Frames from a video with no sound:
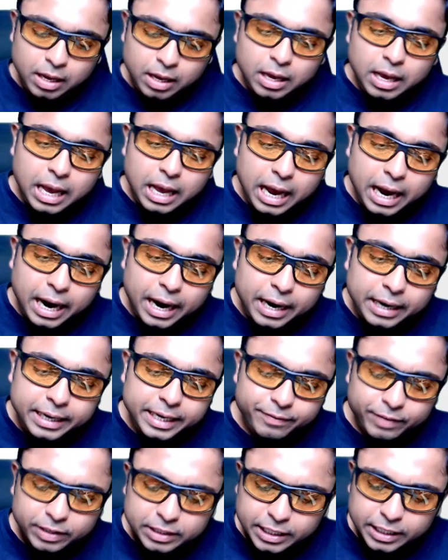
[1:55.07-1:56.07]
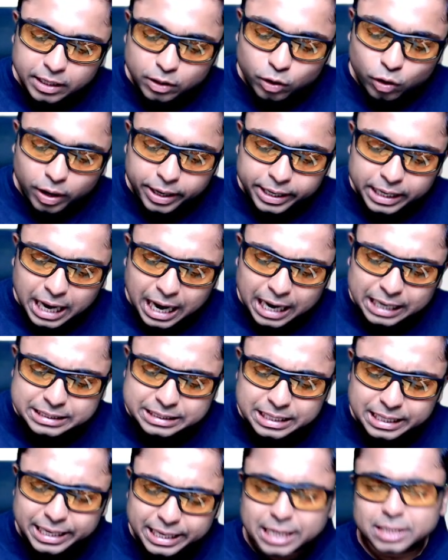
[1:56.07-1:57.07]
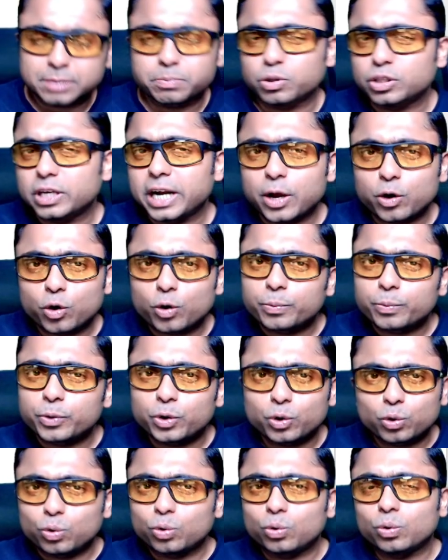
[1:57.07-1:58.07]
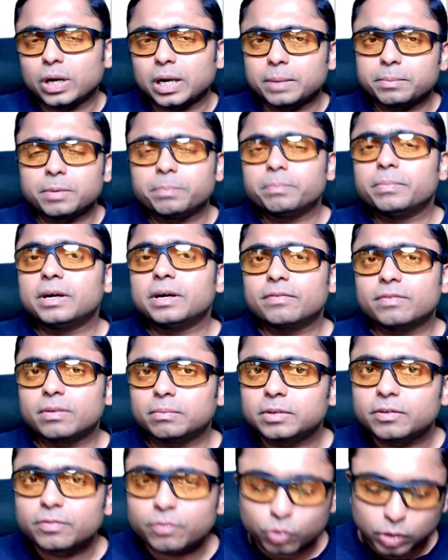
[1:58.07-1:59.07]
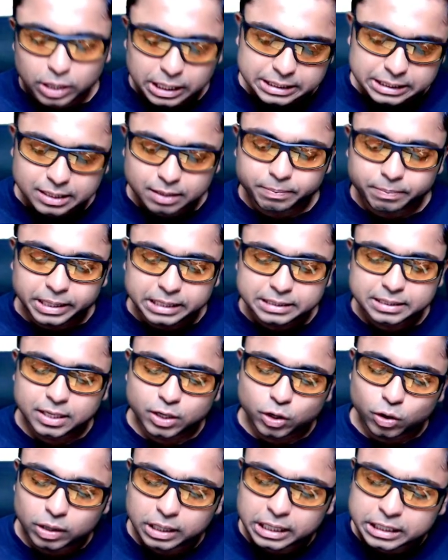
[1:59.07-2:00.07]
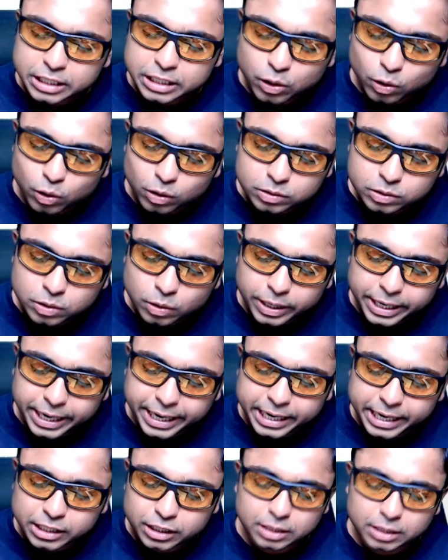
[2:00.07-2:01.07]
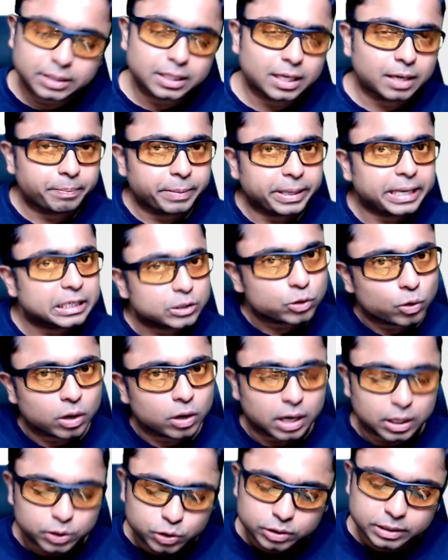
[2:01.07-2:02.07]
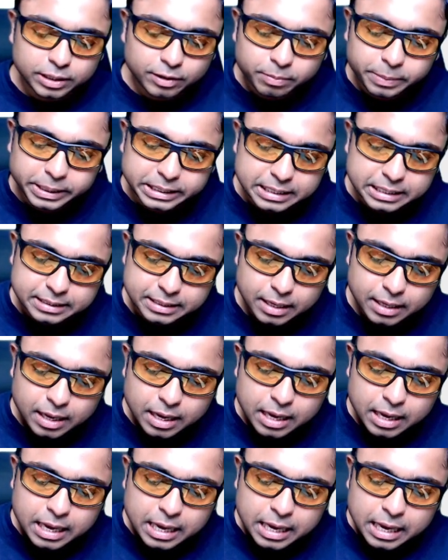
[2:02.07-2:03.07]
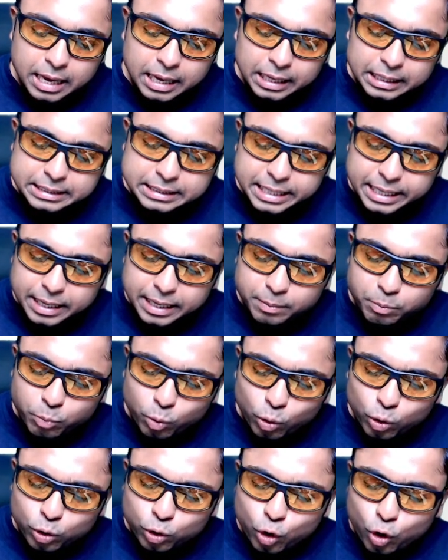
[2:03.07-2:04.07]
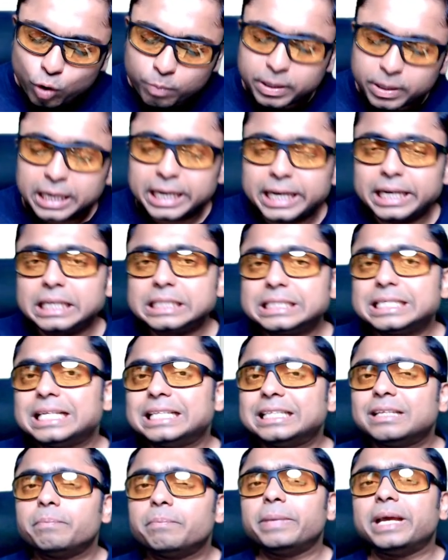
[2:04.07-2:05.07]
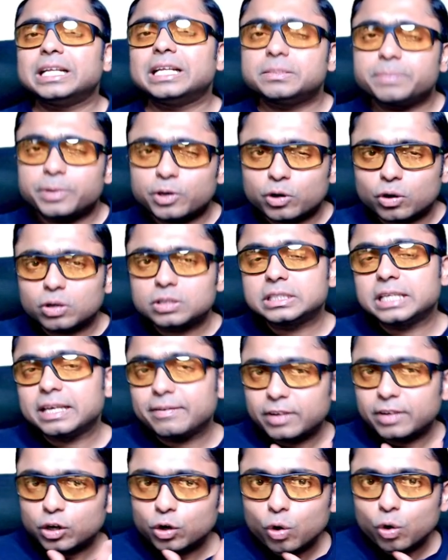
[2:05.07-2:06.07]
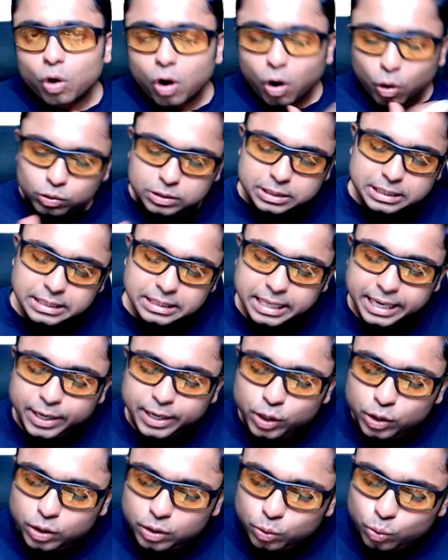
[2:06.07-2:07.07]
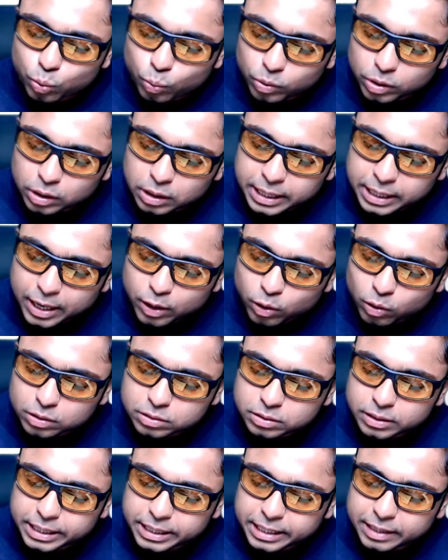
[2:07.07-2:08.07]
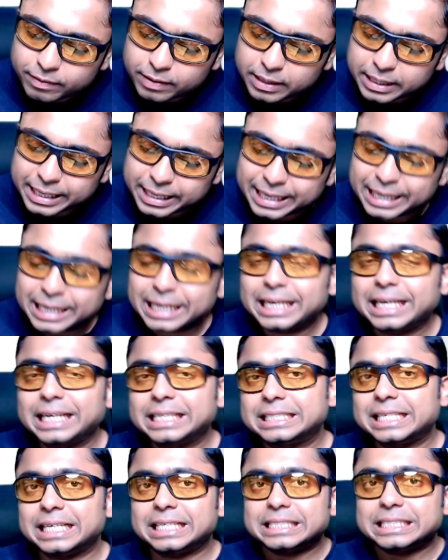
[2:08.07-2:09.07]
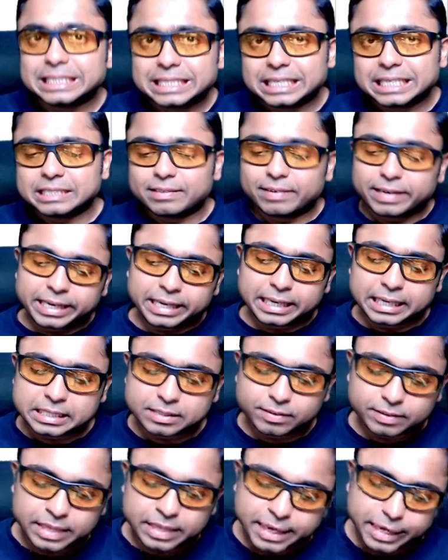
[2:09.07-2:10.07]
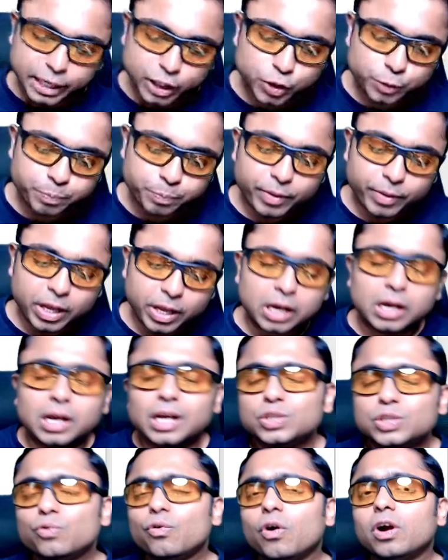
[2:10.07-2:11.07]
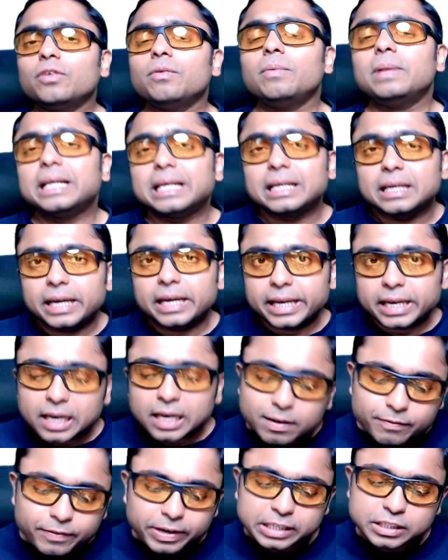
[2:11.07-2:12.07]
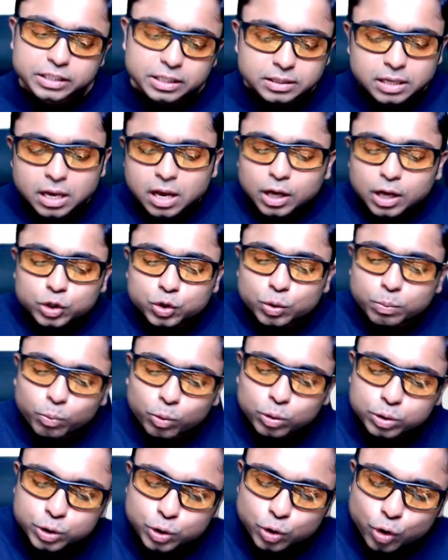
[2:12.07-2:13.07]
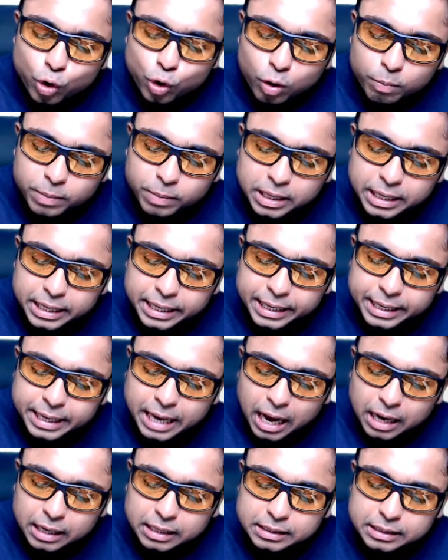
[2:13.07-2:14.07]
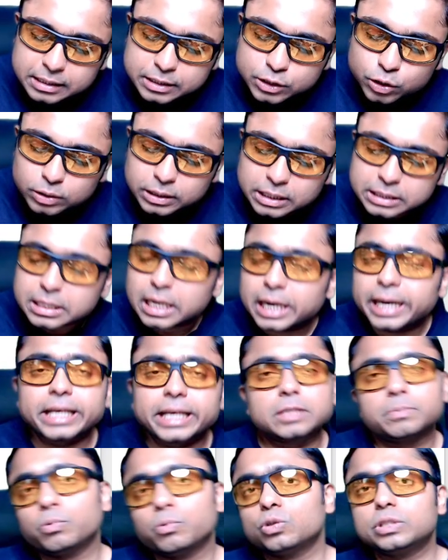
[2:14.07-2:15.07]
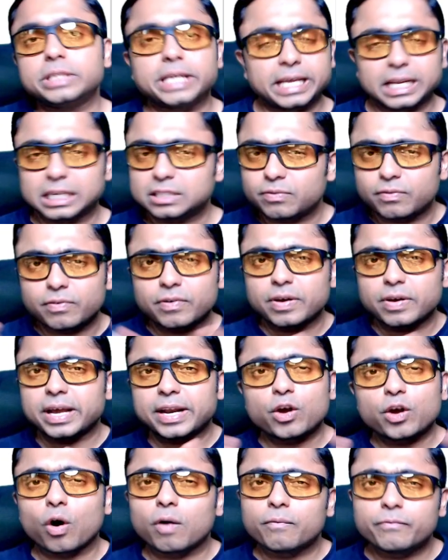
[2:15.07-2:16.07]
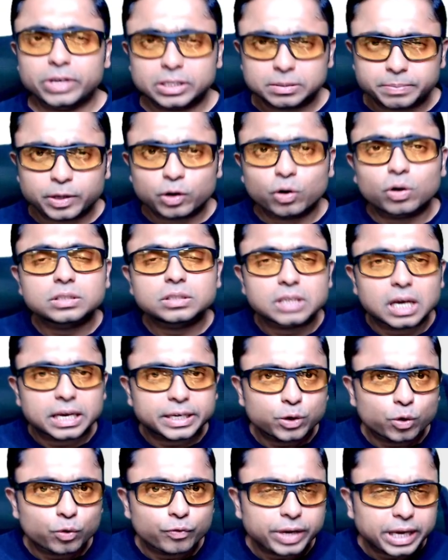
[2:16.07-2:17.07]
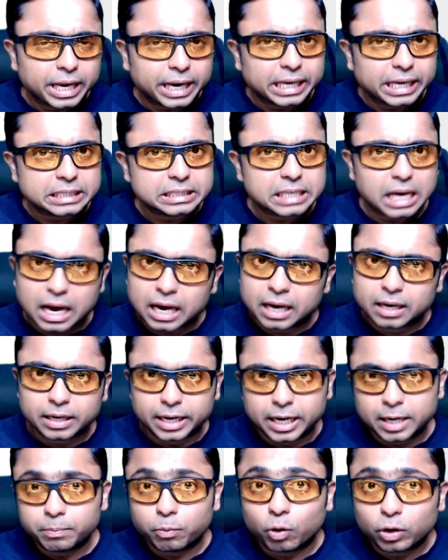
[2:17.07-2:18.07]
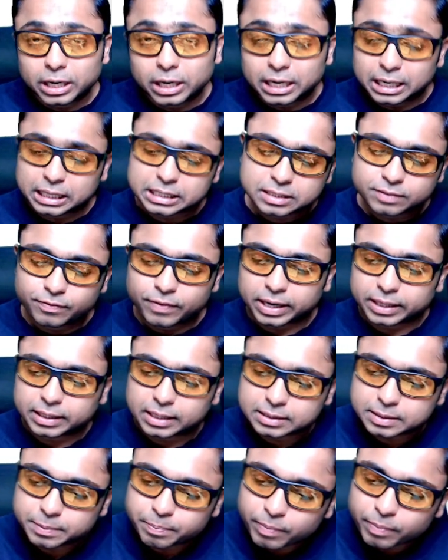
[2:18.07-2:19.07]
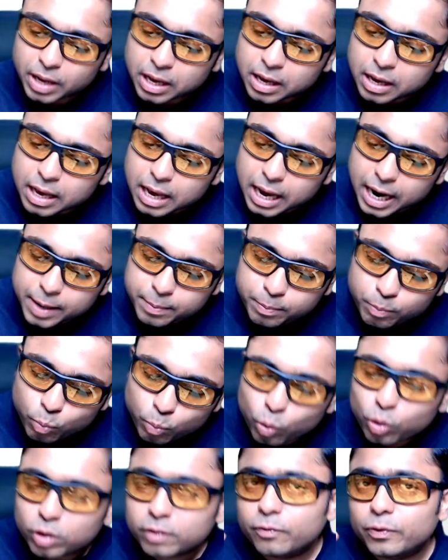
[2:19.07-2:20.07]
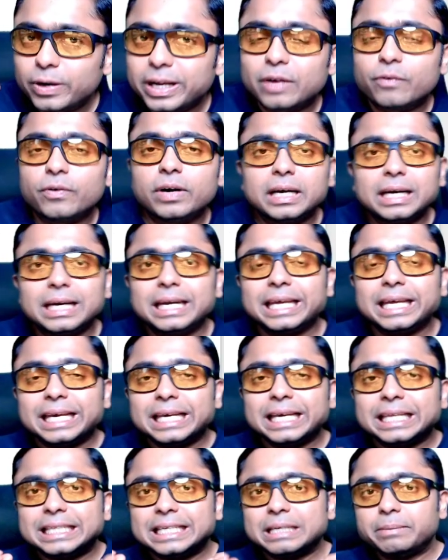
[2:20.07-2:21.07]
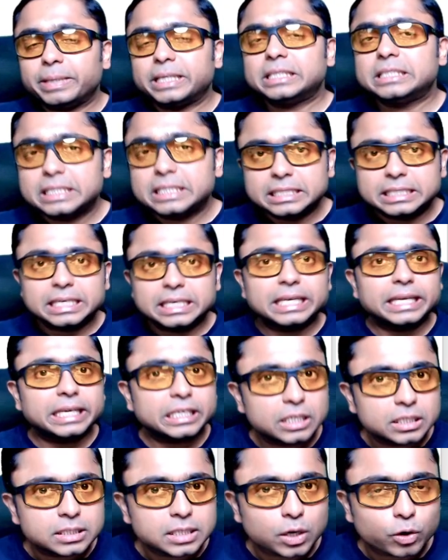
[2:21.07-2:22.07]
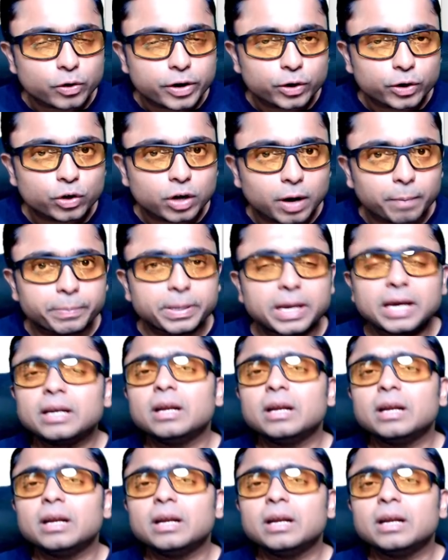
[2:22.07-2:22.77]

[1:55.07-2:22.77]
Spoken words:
And even the chronic arsenic exposure, I hope you remember from the forensic medicine knowledge, and also radiation therapy is associated with BCC. See, more commonly it is seen in the males because they will go outside to work, and also it will increase, the incidence will increase with the age. So what will the clinical features? So most commonly occurs on the sun exposed areas, very obvious because UV rays are important risk factors. And more frequently the BCC lesions are going to appear